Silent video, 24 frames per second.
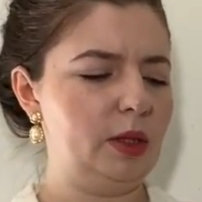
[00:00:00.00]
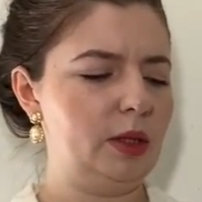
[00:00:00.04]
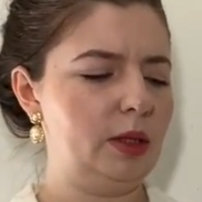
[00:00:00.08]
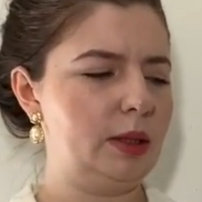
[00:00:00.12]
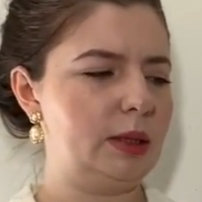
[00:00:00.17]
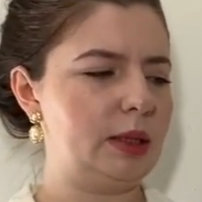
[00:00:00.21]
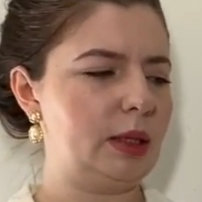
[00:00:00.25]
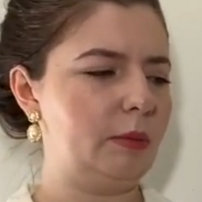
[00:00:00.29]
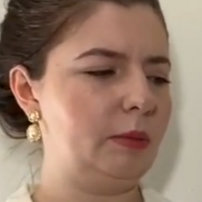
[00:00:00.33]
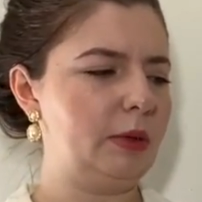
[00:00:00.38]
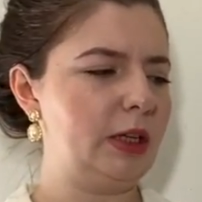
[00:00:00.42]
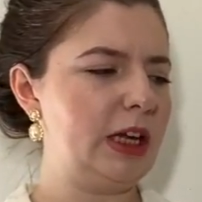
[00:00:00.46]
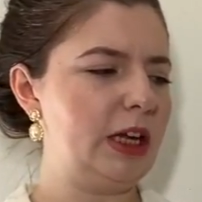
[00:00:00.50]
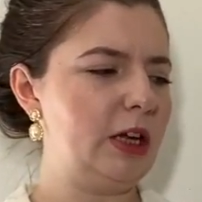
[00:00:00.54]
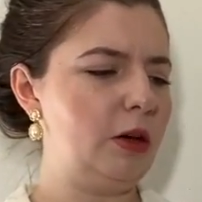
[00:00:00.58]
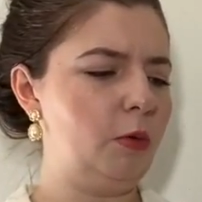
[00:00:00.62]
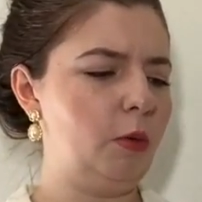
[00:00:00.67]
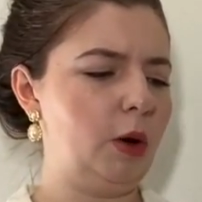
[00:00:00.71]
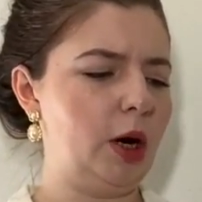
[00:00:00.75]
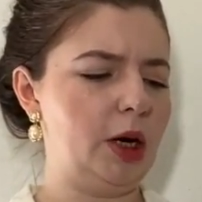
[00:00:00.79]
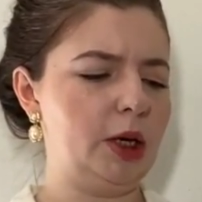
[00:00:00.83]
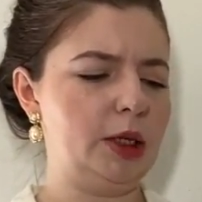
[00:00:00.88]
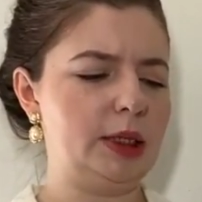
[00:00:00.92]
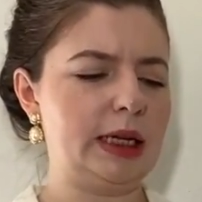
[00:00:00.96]
Some
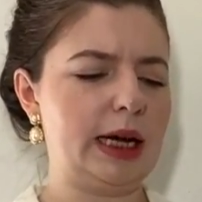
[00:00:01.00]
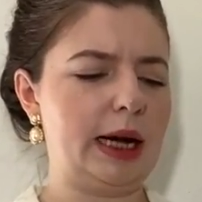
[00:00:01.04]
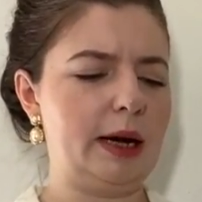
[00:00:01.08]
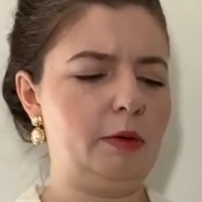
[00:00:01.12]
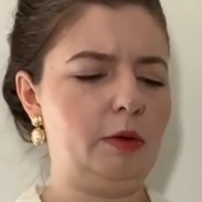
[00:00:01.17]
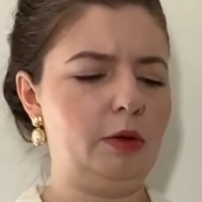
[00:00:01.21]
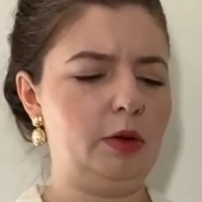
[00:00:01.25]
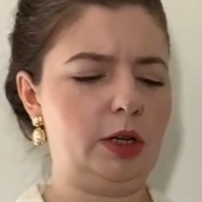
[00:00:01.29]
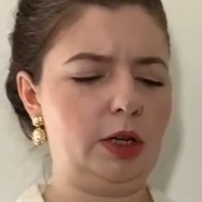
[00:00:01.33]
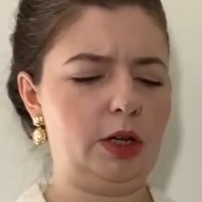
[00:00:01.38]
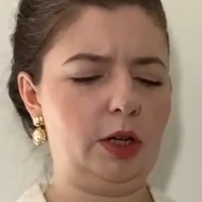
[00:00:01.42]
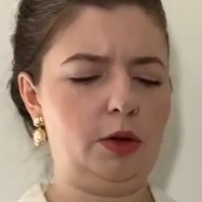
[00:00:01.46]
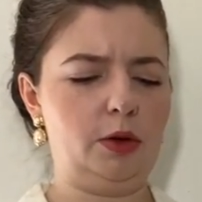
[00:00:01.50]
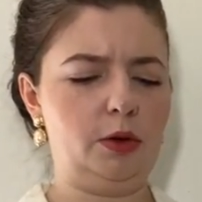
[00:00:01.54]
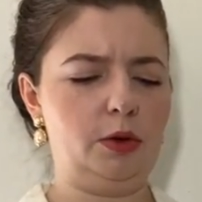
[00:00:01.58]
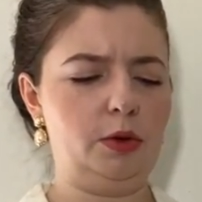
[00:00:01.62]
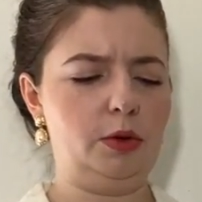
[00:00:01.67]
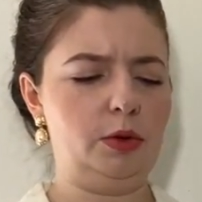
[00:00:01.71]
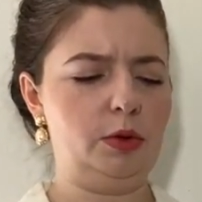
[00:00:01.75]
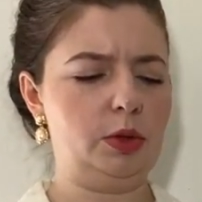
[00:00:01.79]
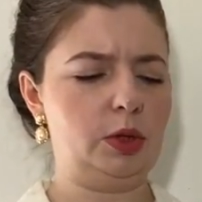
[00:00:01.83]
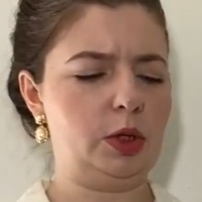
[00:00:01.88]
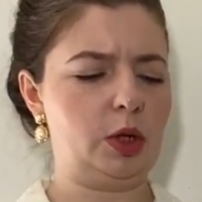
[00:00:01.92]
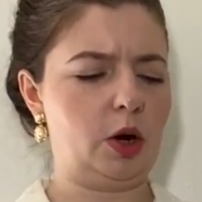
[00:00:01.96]
keywords I will
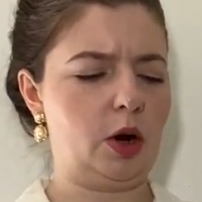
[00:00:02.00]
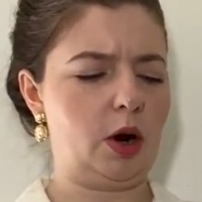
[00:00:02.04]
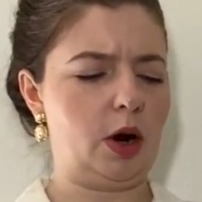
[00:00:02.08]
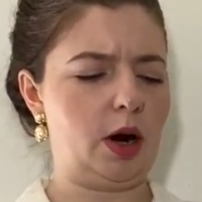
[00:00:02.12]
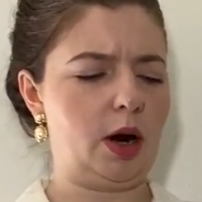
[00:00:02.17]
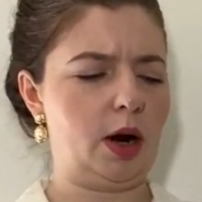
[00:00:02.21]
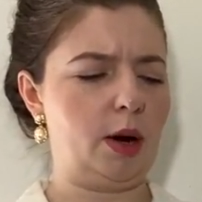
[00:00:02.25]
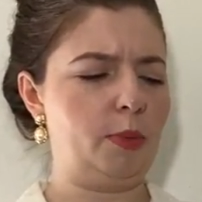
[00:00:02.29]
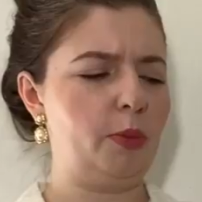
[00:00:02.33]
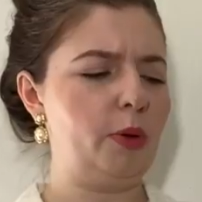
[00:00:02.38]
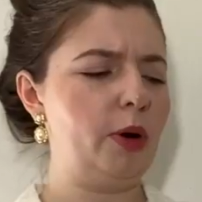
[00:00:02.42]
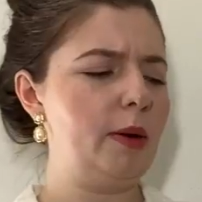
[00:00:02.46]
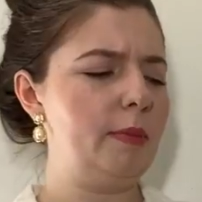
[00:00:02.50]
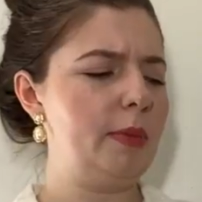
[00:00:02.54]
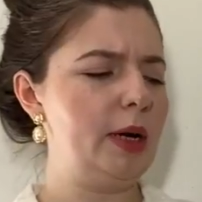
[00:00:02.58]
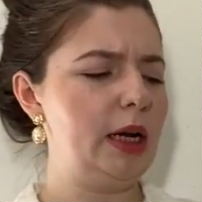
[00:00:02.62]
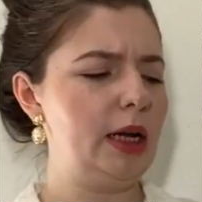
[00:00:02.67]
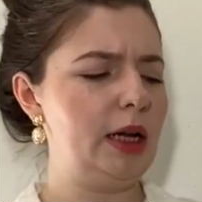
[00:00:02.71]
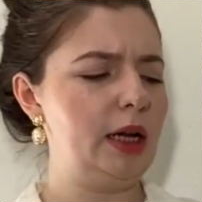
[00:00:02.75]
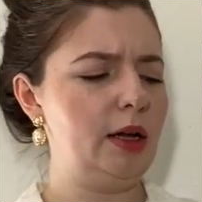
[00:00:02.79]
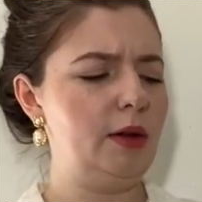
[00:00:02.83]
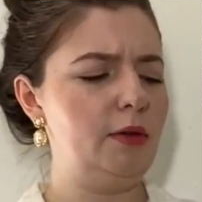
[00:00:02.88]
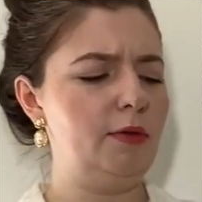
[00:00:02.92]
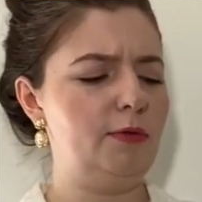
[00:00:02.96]
use are
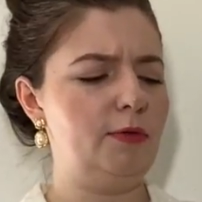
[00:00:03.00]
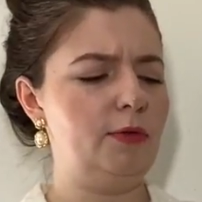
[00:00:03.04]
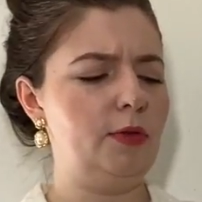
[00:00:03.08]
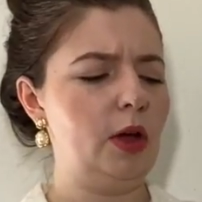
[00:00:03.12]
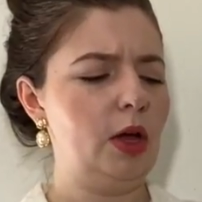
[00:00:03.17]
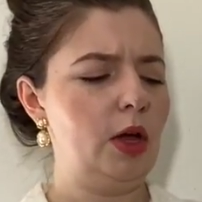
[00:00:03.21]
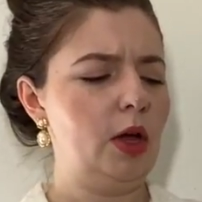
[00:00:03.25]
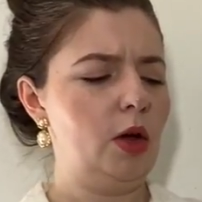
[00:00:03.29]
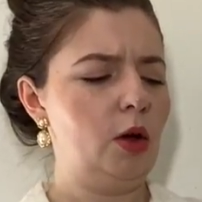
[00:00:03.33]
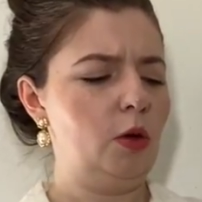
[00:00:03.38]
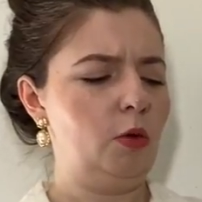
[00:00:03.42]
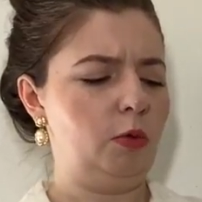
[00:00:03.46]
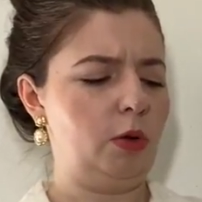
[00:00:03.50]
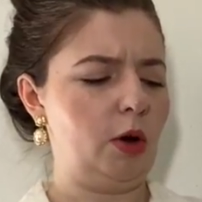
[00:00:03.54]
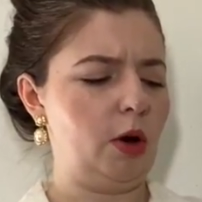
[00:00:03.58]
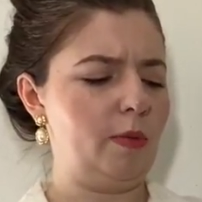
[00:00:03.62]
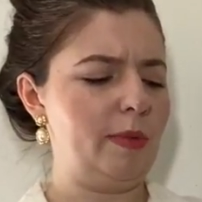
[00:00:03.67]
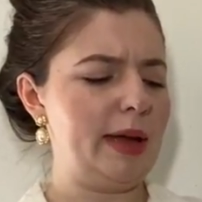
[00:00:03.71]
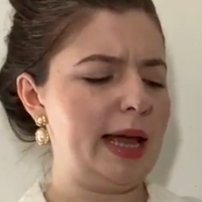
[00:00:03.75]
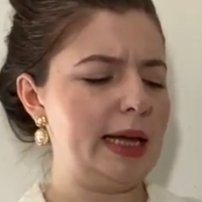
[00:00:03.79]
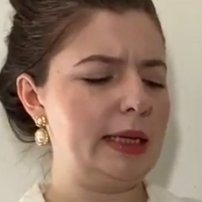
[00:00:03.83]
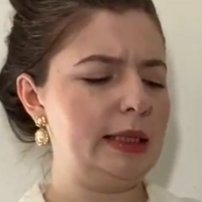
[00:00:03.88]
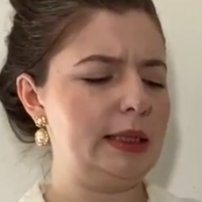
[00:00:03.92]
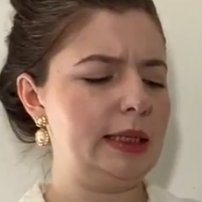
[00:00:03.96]
primitive,
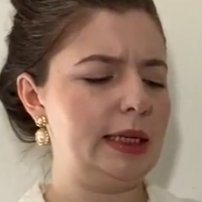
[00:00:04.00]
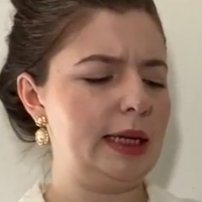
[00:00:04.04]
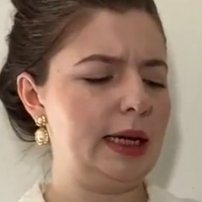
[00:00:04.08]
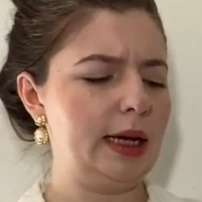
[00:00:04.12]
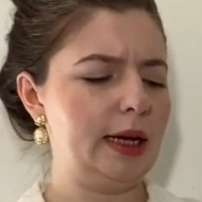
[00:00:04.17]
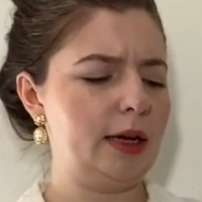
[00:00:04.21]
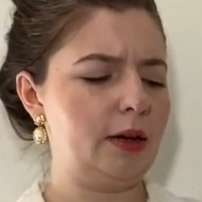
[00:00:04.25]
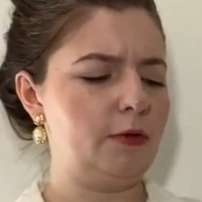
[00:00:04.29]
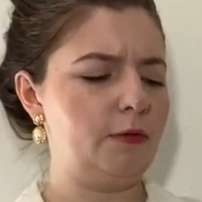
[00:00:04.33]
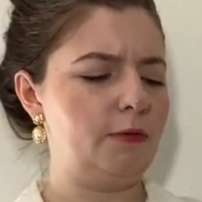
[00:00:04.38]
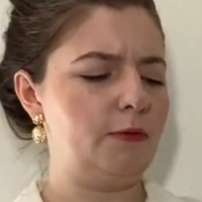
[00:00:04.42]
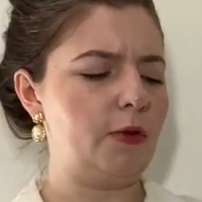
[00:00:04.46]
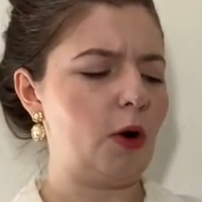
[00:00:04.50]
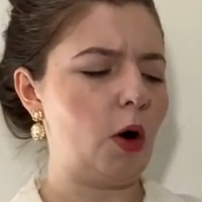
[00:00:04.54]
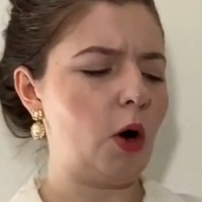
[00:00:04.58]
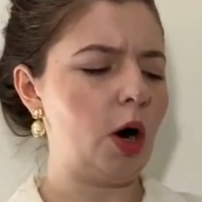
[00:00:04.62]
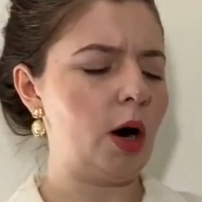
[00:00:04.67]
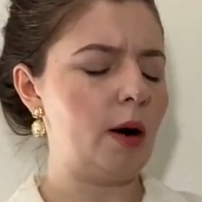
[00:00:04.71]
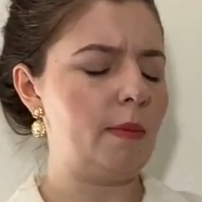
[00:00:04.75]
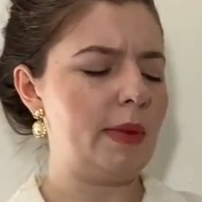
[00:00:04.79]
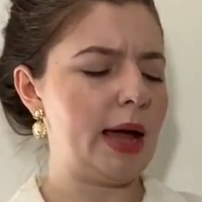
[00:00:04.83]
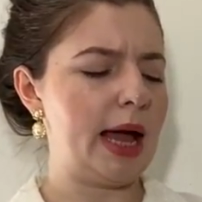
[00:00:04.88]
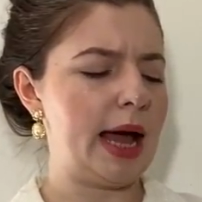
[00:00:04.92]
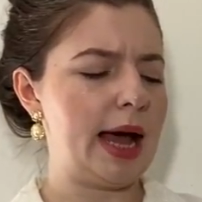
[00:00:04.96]
romantic,
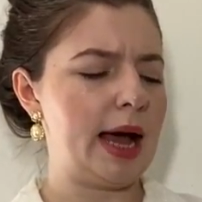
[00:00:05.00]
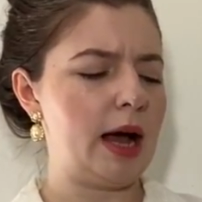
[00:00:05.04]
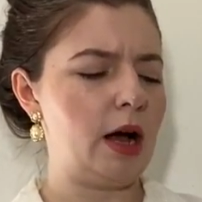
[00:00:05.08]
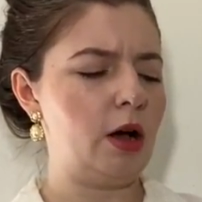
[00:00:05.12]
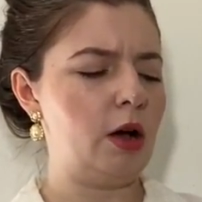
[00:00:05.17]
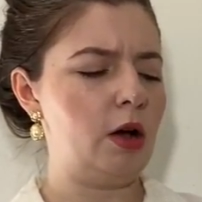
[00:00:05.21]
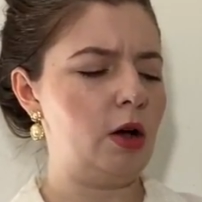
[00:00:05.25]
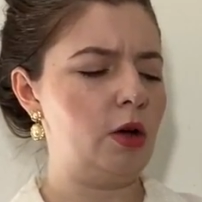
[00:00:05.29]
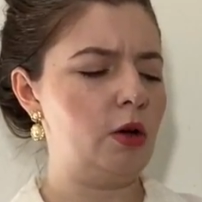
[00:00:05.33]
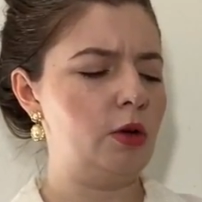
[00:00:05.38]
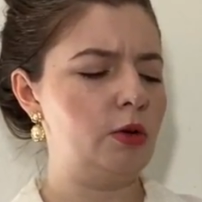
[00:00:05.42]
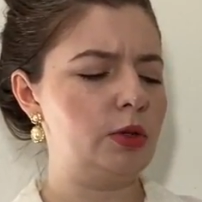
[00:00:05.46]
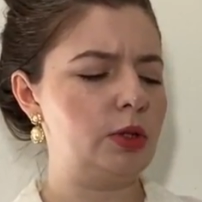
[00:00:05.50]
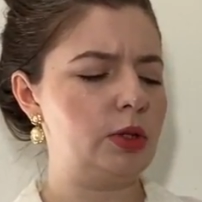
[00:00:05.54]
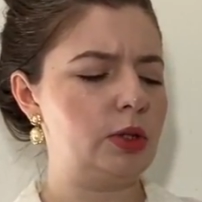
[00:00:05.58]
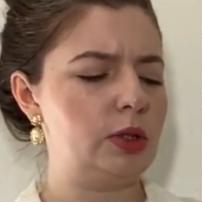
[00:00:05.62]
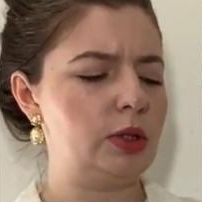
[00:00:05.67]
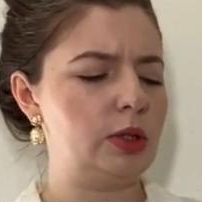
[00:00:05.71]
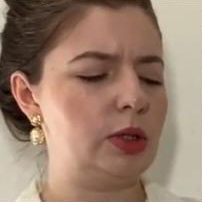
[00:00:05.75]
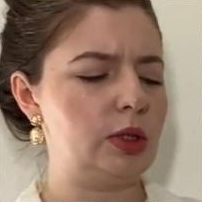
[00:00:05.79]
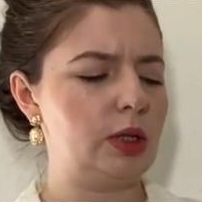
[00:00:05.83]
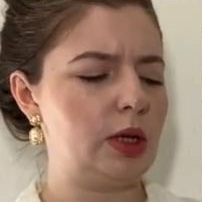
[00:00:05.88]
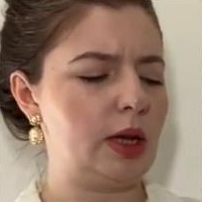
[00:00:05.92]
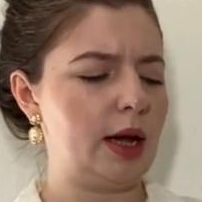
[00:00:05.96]

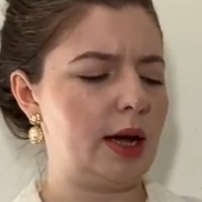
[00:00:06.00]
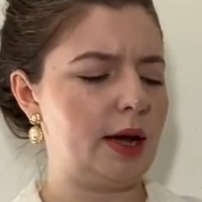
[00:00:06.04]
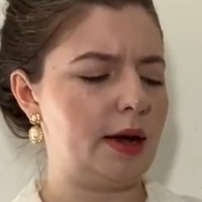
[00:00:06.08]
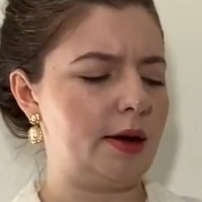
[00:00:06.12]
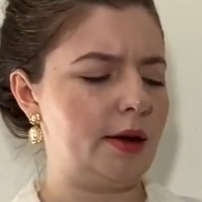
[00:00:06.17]
farmhouse,